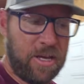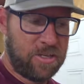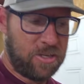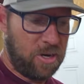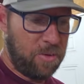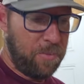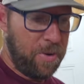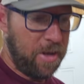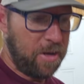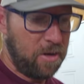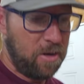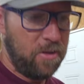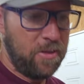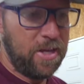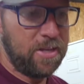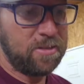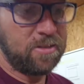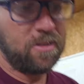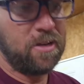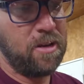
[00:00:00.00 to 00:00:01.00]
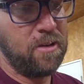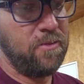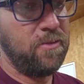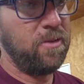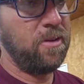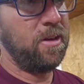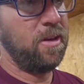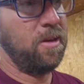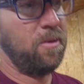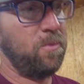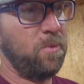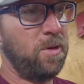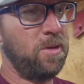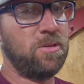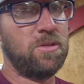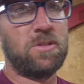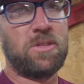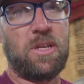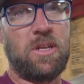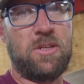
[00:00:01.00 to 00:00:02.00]
started making all that stuff, and we
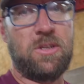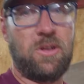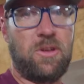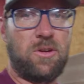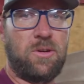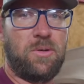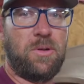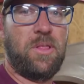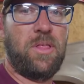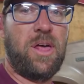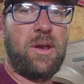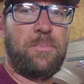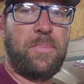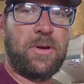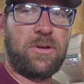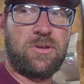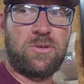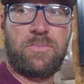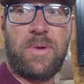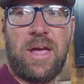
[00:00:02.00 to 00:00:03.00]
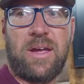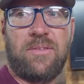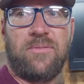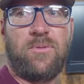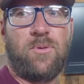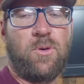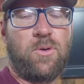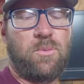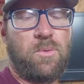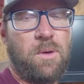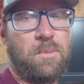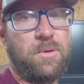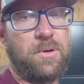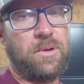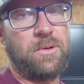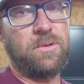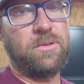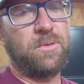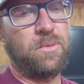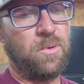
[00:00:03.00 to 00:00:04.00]
used to send each other a lot of pictures back and forth while we're
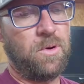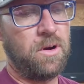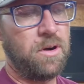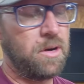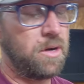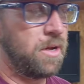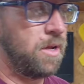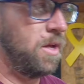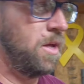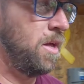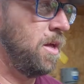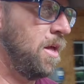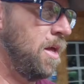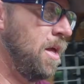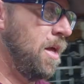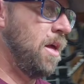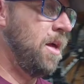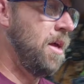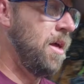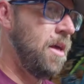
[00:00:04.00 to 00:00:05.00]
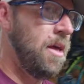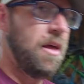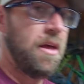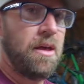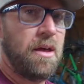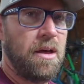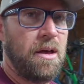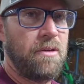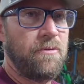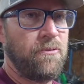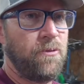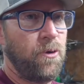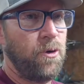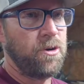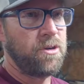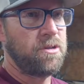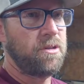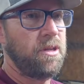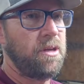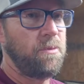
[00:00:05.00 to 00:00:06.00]
doing the work.
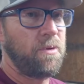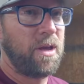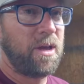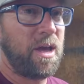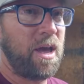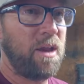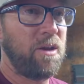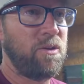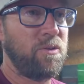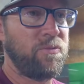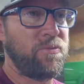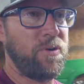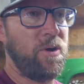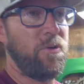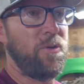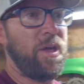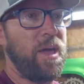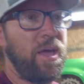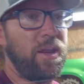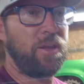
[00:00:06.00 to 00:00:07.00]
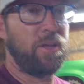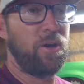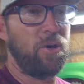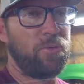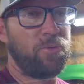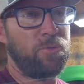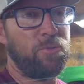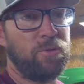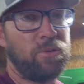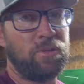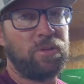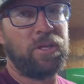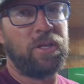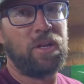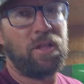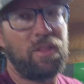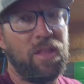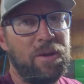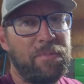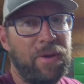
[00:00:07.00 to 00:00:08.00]
Unfortunately, when I got a new phone, I had to go through and delete
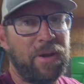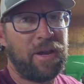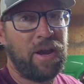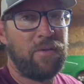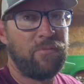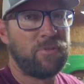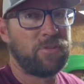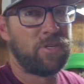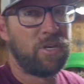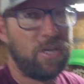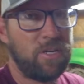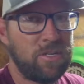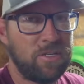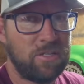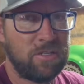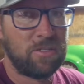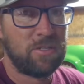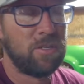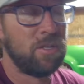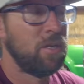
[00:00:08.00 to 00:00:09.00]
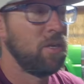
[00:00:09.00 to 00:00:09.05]
a lot of my conversations